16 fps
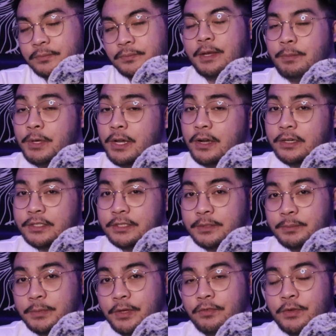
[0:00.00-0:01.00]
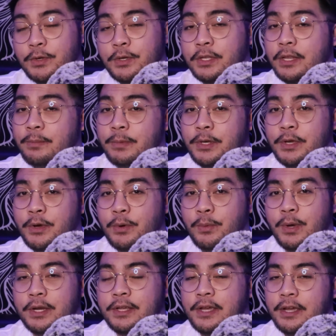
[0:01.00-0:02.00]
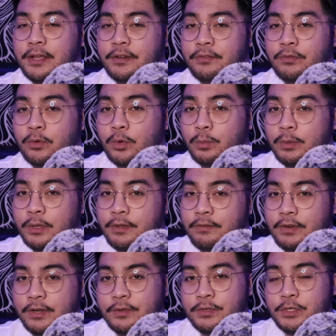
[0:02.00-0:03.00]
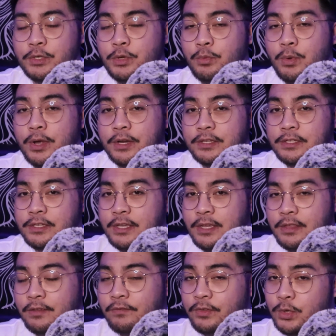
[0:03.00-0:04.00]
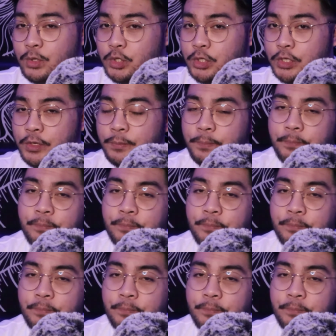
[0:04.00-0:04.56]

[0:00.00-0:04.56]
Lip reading: It'd be awesome if you could let me know what kind of roleplay videos you'd want to see in the future,